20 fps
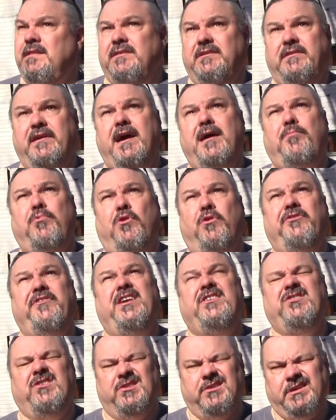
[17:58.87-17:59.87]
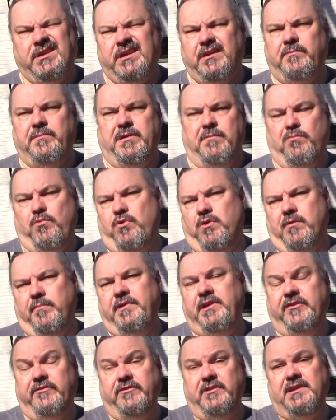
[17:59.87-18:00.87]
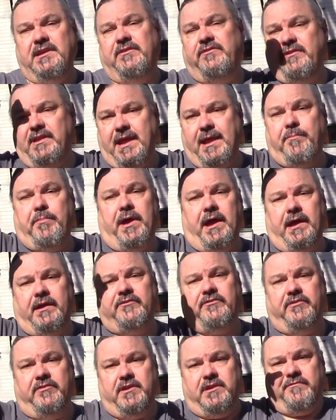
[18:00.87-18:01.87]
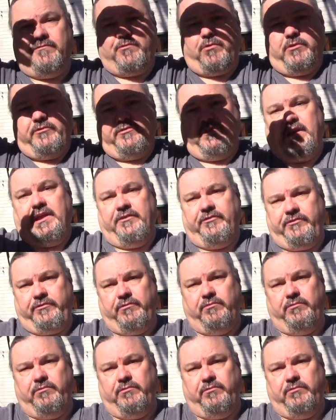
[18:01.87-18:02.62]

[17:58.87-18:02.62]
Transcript: The dipole takes a little bit more because it needs an apex, and then of course it has